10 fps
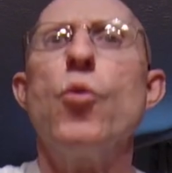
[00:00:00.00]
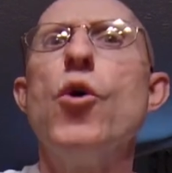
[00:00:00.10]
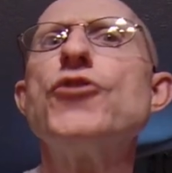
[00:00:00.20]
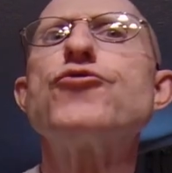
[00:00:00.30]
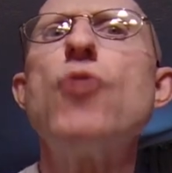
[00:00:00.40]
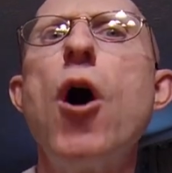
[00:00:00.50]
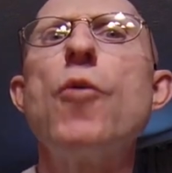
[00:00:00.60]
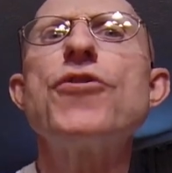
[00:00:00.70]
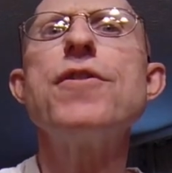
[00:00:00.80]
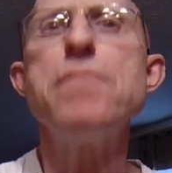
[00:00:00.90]
what's
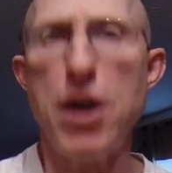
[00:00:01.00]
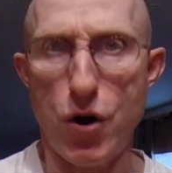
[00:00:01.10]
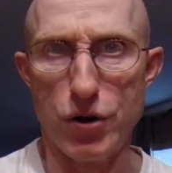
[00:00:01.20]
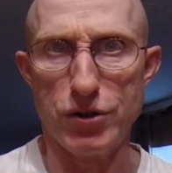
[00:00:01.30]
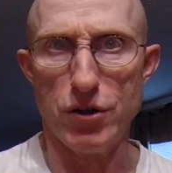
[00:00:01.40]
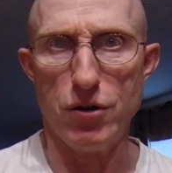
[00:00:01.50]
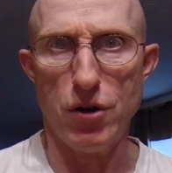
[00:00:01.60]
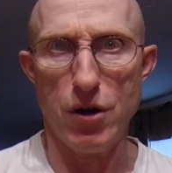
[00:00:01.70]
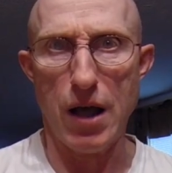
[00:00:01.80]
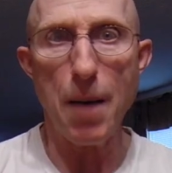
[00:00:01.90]
wrong with America?
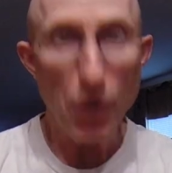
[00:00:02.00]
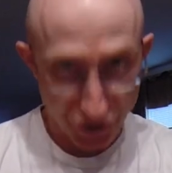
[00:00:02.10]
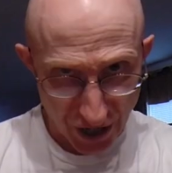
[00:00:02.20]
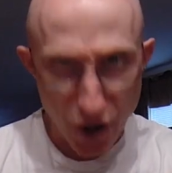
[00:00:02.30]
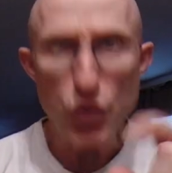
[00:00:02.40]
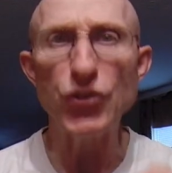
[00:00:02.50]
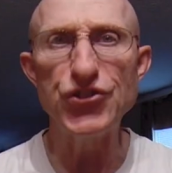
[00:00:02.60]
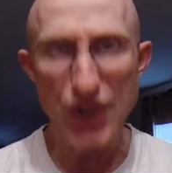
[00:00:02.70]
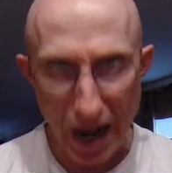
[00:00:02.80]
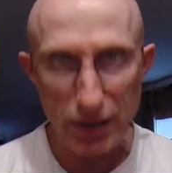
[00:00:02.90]
I'm going to tell you
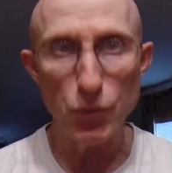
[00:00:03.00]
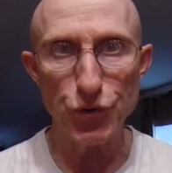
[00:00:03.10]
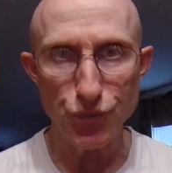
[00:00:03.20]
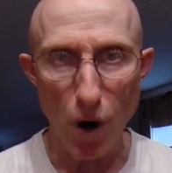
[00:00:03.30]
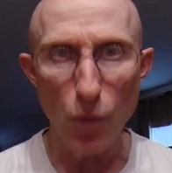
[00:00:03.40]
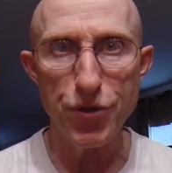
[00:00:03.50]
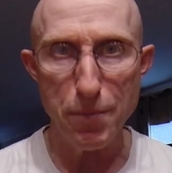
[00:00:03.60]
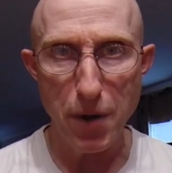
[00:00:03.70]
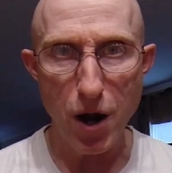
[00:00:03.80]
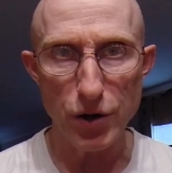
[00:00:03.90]
exactly what's wrong with
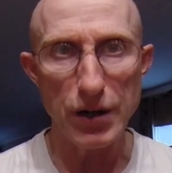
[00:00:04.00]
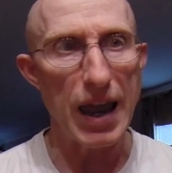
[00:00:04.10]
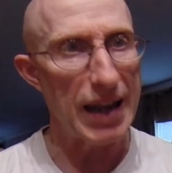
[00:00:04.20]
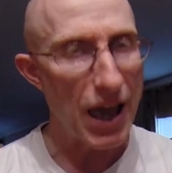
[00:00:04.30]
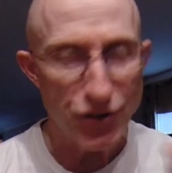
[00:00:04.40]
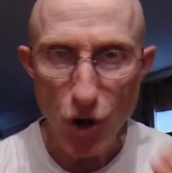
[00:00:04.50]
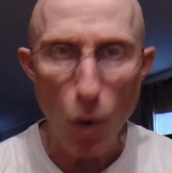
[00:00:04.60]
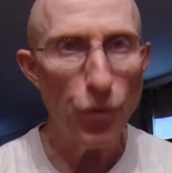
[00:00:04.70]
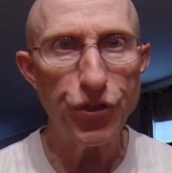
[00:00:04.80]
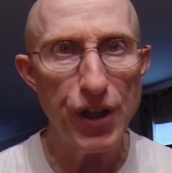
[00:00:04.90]
America, and I
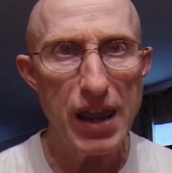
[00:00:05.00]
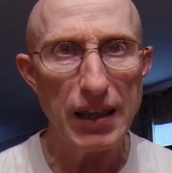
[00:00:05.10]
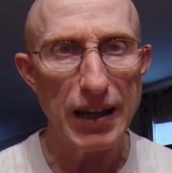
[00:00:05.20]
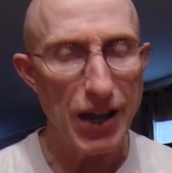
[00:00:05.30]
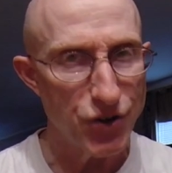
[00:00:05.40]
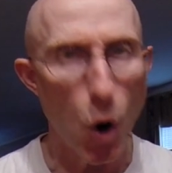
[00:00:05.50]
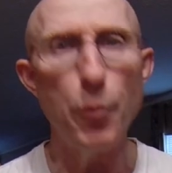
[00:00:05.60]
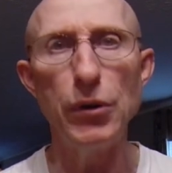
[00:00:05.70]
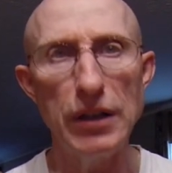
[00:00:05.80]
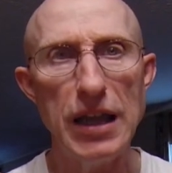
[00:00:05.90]
don't think and I
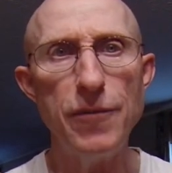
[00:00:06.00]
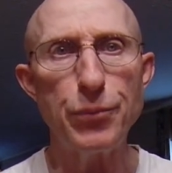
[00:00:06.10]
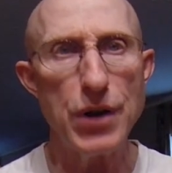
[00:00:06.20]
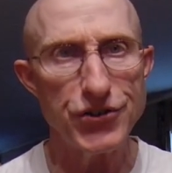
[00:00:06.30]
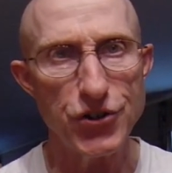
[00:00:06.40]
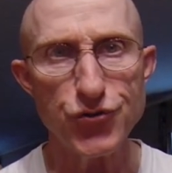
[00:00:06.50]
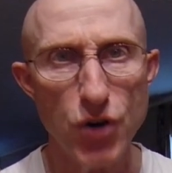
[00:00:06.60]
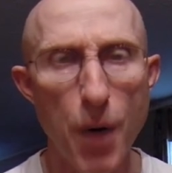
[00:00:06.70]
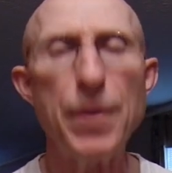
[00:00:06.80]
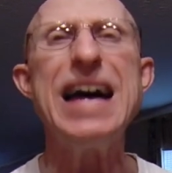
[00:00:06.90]
don't believe President
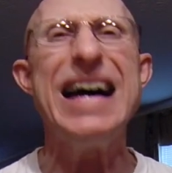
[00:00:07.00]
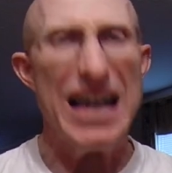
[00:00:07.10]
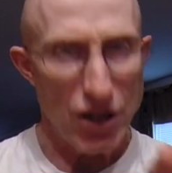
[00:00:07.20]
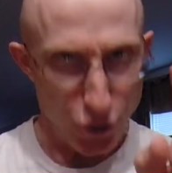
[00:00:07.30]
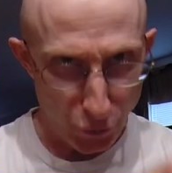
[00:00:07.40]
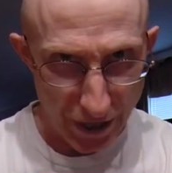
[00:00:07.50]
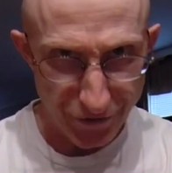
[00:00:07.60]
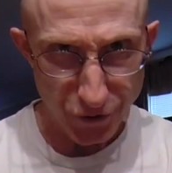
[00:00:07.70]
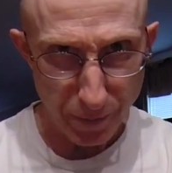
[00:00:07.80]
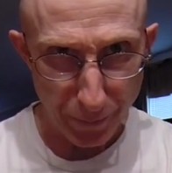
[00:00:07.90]
Trump. You
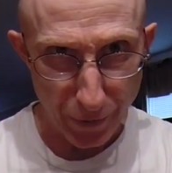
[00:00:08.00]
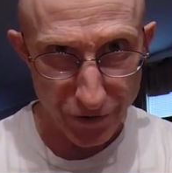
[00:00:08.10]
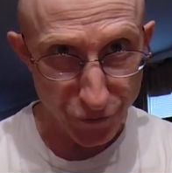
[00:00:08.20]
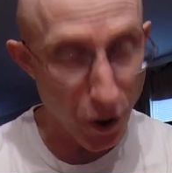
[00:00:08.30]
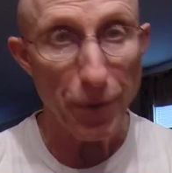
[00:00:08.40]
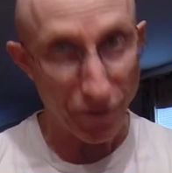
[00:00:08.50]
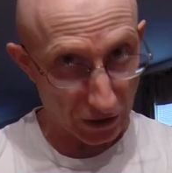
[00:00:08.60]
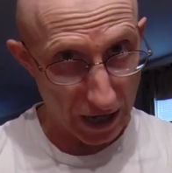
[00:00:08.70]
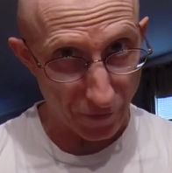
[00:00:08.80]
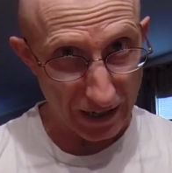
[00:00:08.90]
listen to me, President Trump, if you
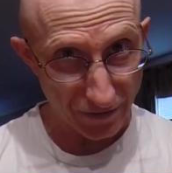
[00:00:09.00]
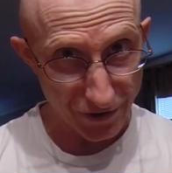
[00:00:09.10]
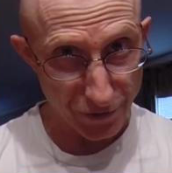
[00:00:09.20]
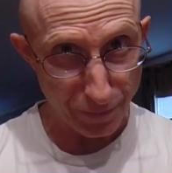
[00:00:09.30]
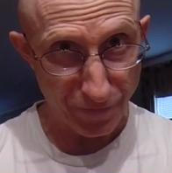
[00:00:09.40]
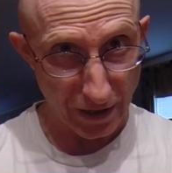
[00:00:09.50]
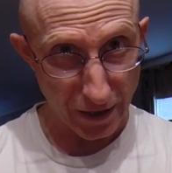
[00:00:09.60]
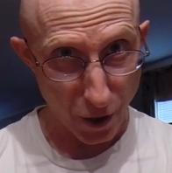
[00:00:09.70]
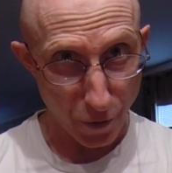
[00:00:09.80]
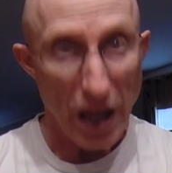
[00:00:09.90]
can ever get this
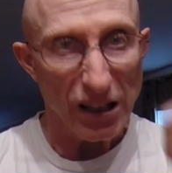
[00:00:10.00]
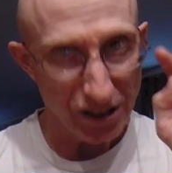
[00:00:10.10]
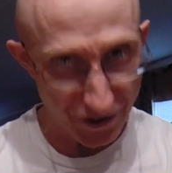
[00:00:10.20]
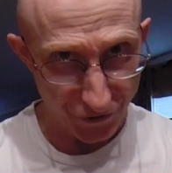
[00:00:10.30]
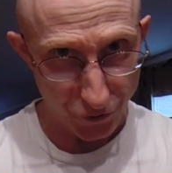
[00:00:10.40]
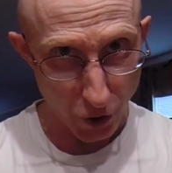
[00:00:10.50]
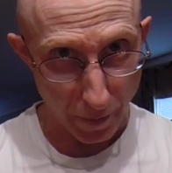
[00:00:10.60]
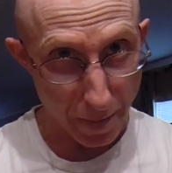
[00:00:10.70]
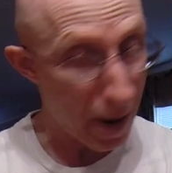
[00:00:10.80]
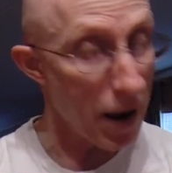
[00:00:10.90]
video. Listen to
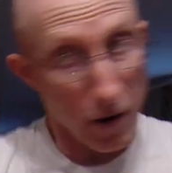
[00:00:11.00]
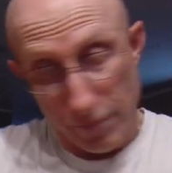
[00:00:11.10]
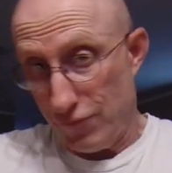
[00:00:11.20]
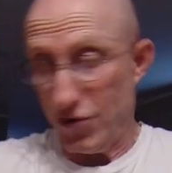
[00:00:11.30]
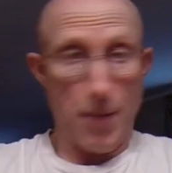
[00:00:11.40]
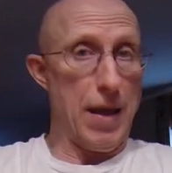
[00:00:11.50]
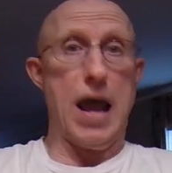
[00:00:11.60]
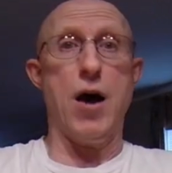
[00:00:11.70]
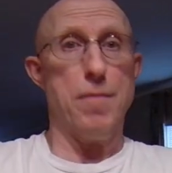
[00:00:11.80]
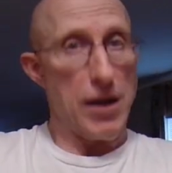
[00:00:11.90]
me. Might
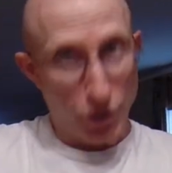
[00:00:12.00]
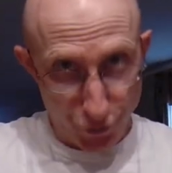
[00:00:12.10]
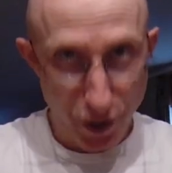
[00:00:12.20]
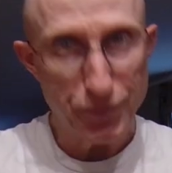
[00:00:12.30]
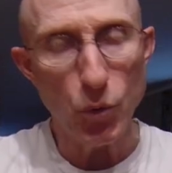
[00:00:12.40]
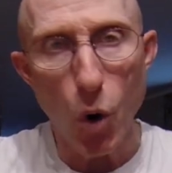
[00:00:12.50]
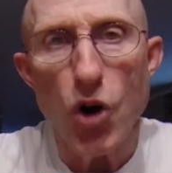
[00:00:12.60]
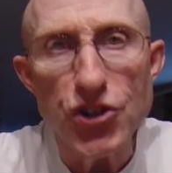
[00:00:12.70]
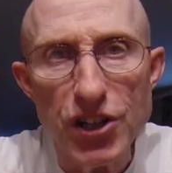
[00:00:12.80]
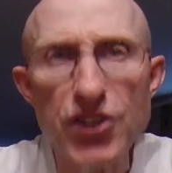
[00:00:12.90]
somehow make a trip to
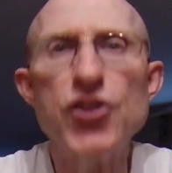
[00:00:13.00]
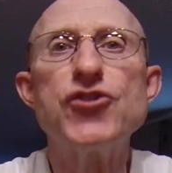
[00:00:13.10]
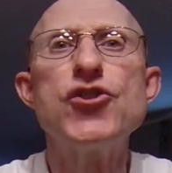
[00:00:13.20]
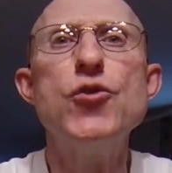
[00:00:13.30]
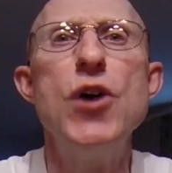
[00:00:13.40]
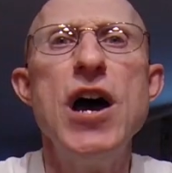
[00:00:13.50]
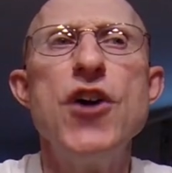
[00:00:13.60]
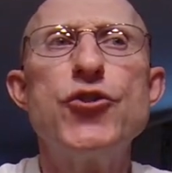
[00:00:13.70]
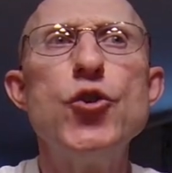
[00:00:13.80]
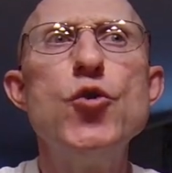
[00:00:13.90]
Washington
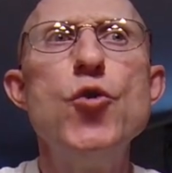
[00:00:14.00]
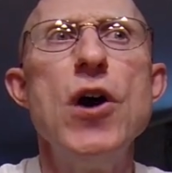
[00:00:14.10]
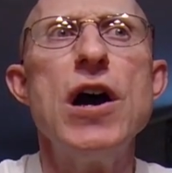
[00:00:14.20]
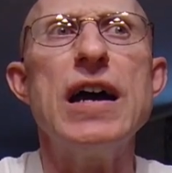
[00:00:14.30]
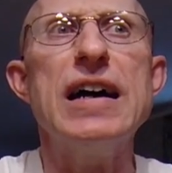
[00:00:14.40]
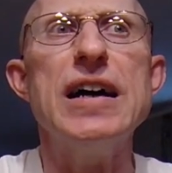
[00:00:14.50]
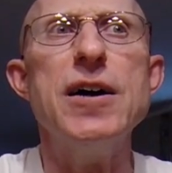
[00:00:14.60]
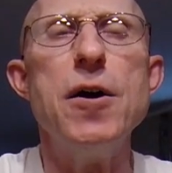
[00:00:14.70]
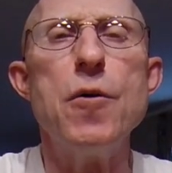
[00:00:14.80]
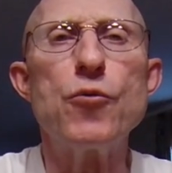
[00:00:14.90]
to
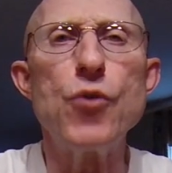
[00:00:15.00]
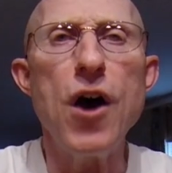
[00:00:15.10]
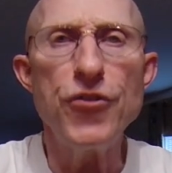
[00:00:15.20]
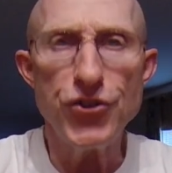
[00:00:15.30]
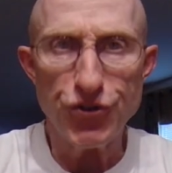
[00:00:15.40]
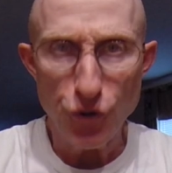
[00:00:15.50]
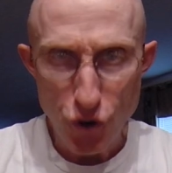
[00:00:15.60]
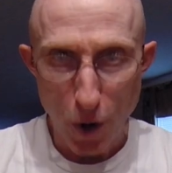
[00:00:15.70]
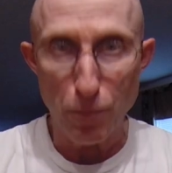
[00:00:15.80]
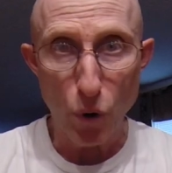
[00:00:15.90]
run this through
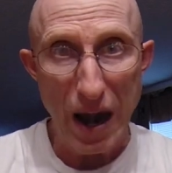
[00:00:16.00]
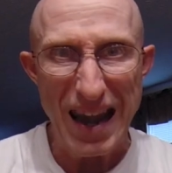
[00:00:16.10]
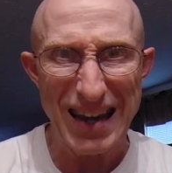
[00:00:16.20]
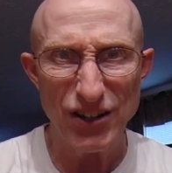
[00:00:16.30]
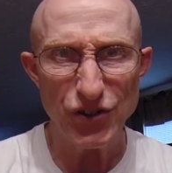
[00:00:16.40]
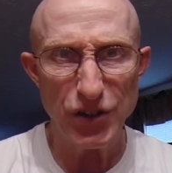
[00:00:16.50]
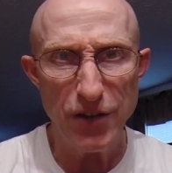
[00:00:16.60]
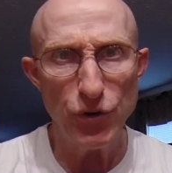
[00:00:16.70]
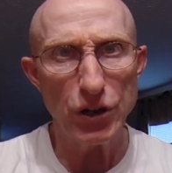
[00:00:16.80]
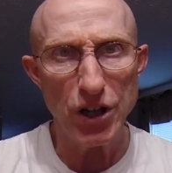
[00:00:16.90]
your brain to see
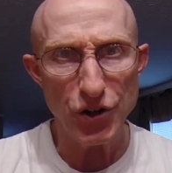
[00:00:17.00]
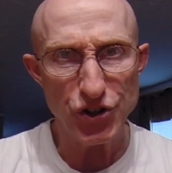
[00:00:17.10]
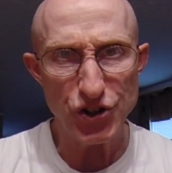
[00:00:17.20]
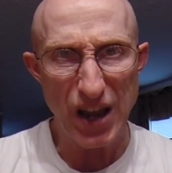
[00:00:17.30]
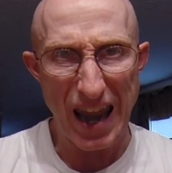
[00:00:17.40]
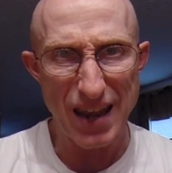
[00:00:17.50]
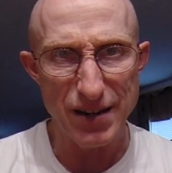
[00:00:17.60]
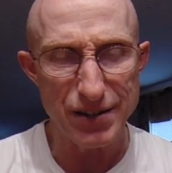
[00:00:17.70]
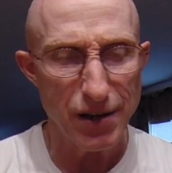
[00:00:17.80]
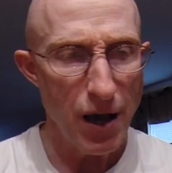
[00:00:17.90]
if you can understand
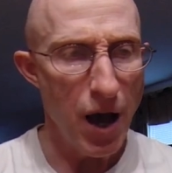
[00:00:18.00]
it.